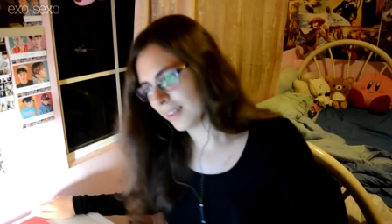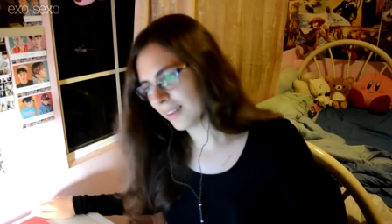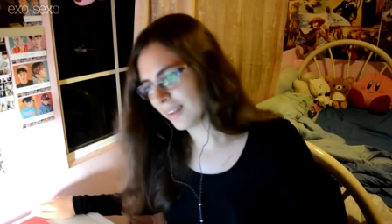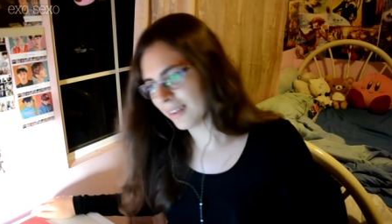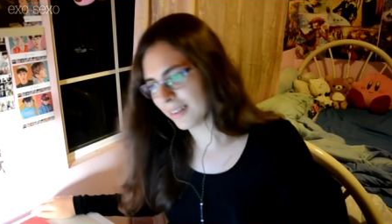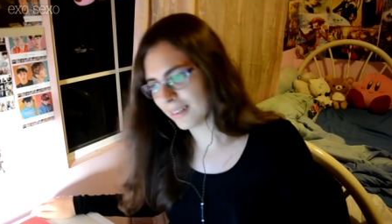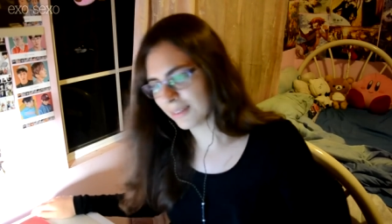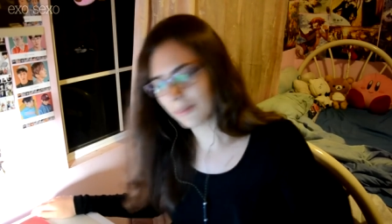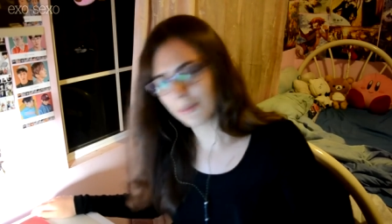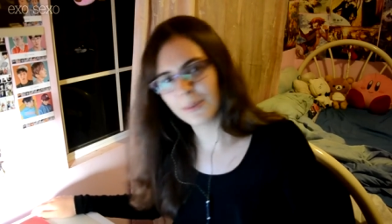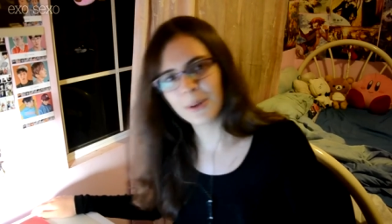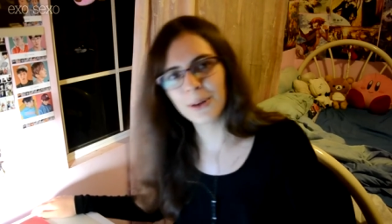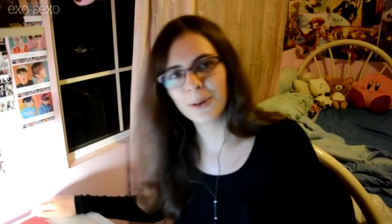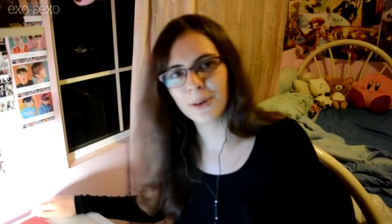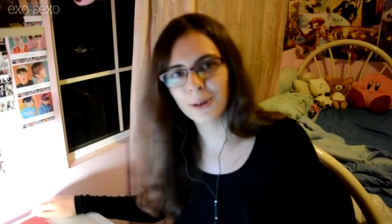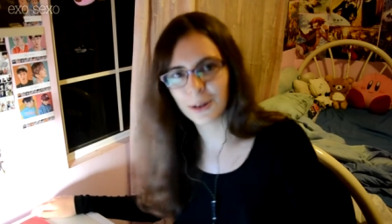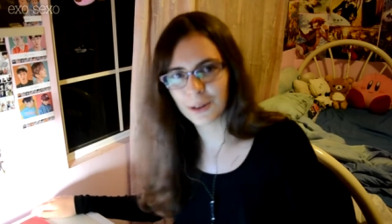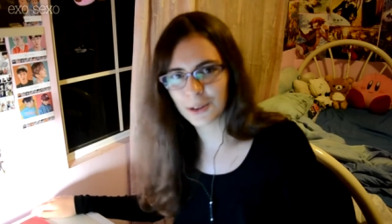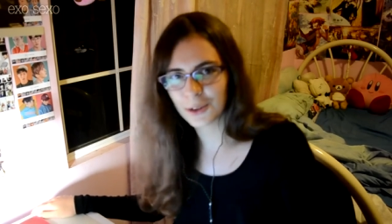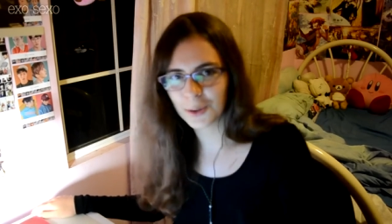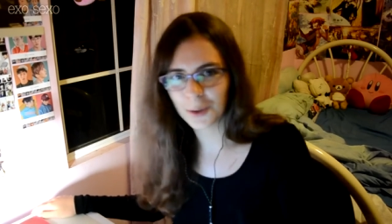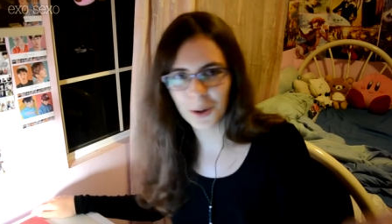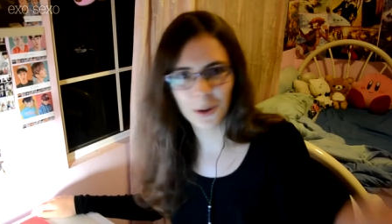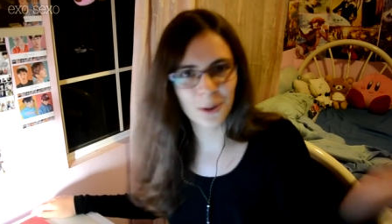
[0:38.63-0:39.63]
and then we all
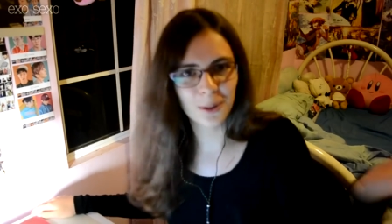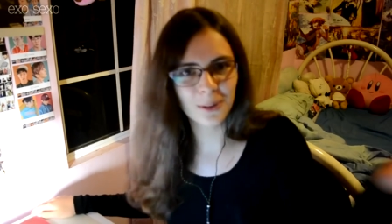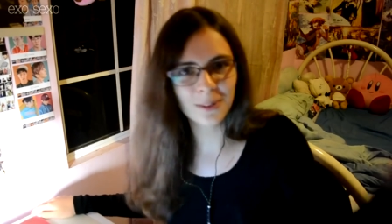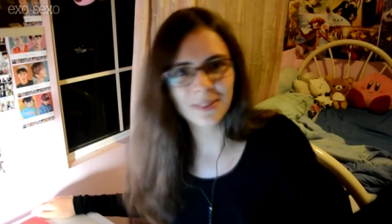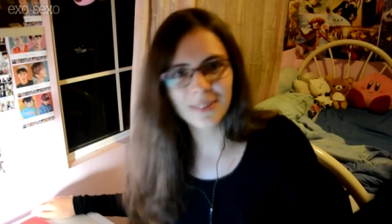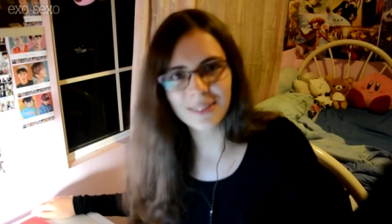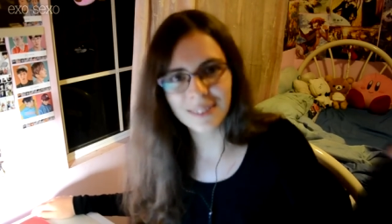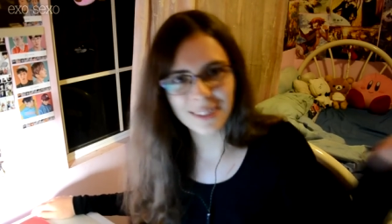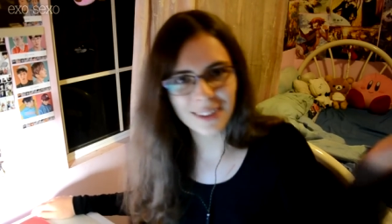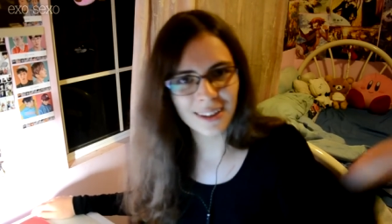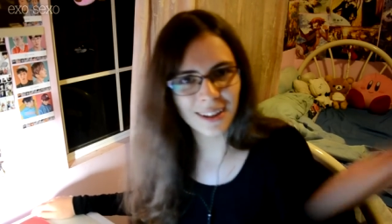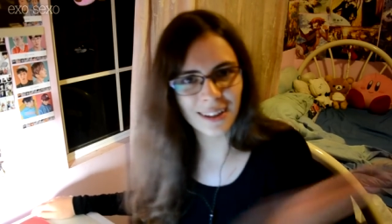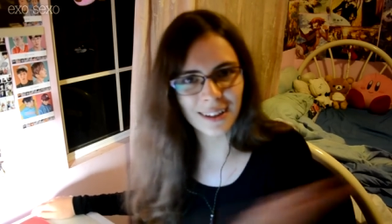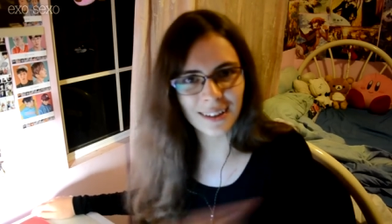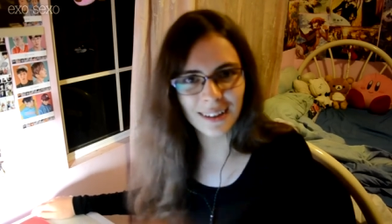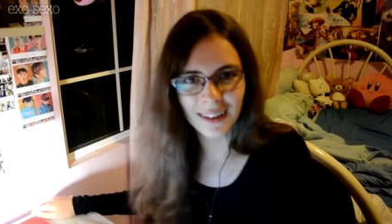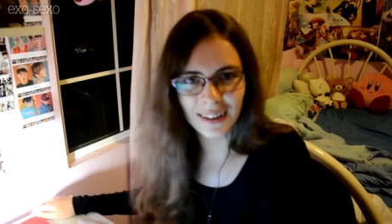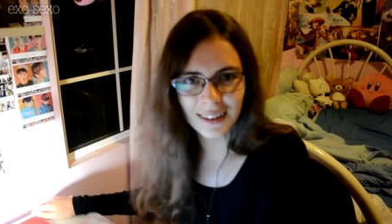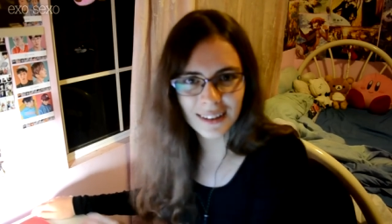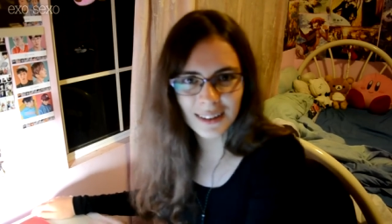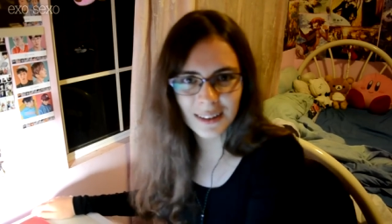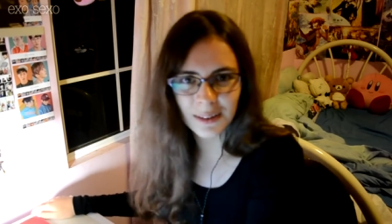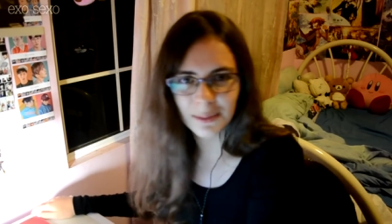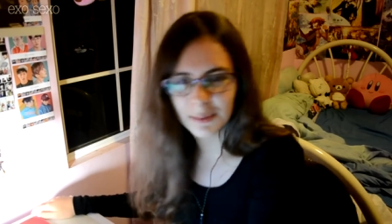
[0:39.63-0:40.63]
got trolled and
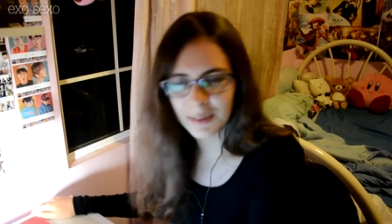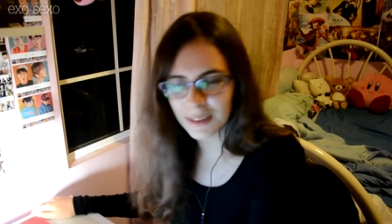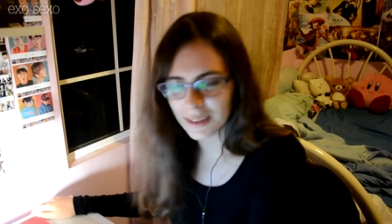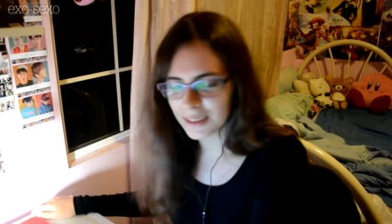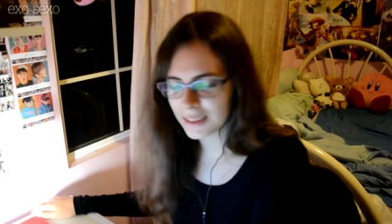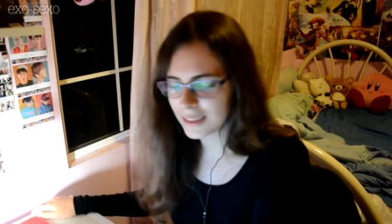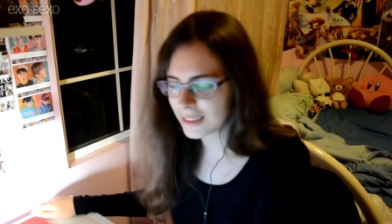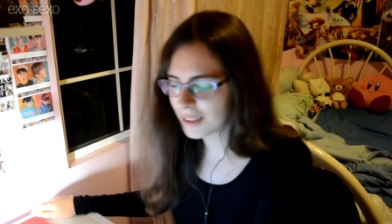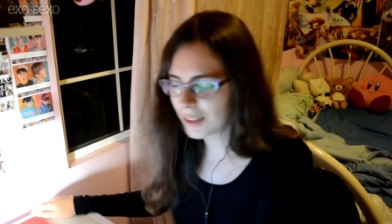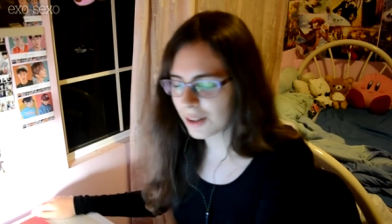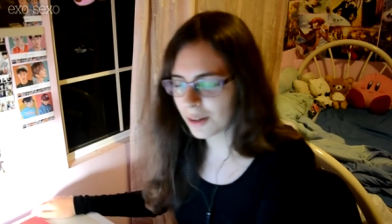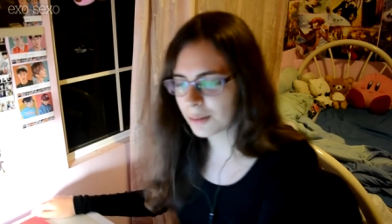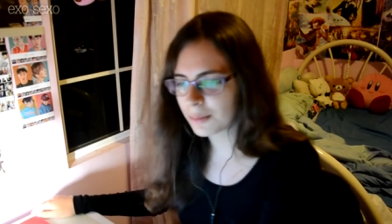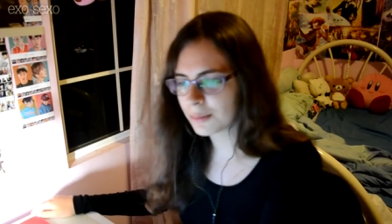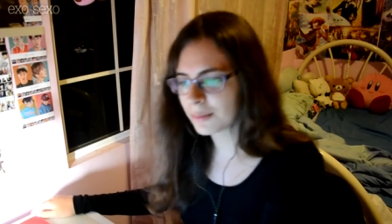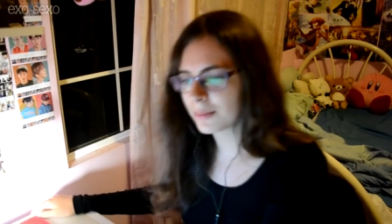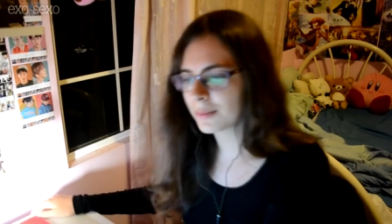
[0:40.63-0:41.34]
S M says, no,